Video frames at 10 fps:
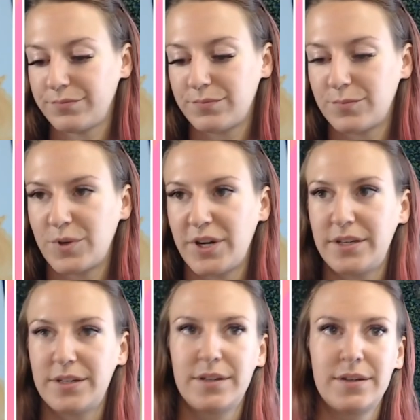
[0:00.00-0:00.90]

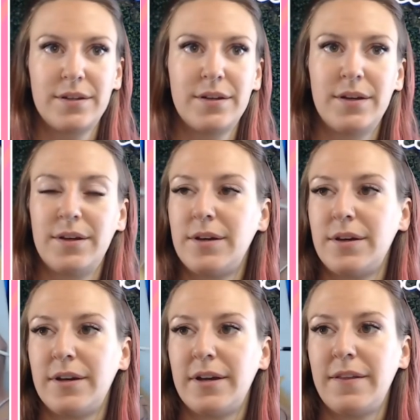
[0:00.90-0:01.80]
Right?
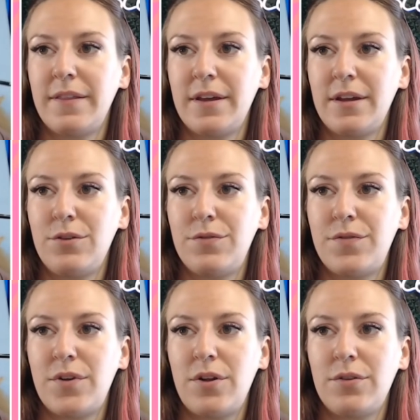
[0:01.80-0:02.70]
And then you
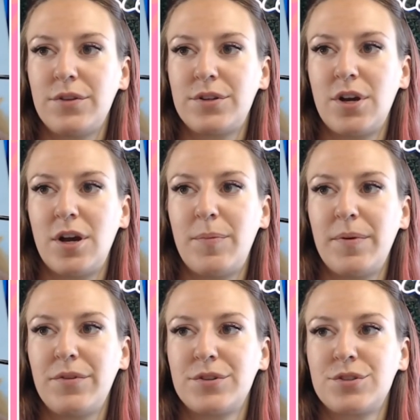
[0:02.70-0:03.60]
follow the top
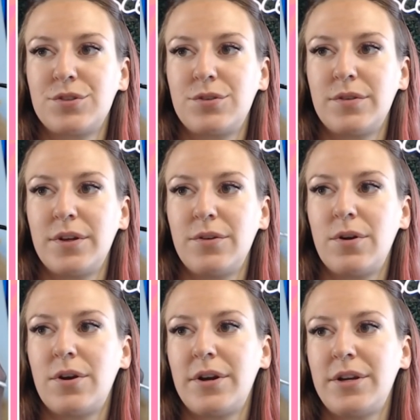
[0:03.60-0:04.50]
of the circle that you
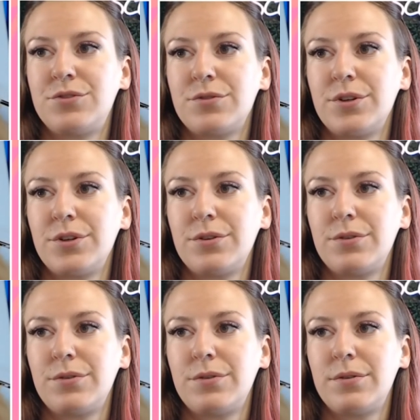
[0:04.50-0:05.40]
already
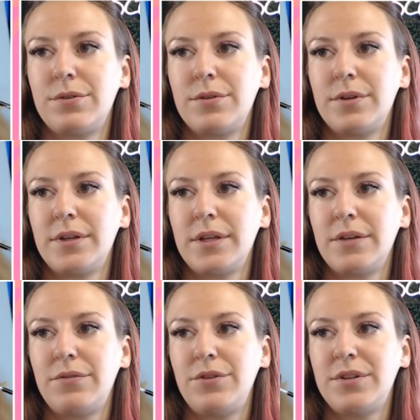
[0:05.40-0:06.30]
drew,
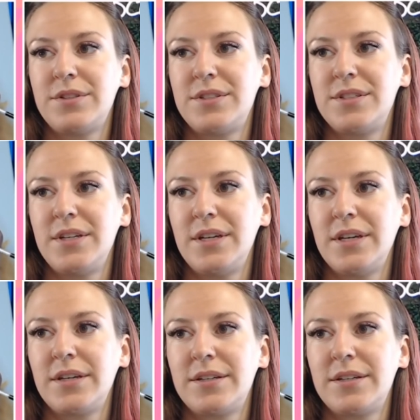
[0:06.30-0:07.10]
if you can see it.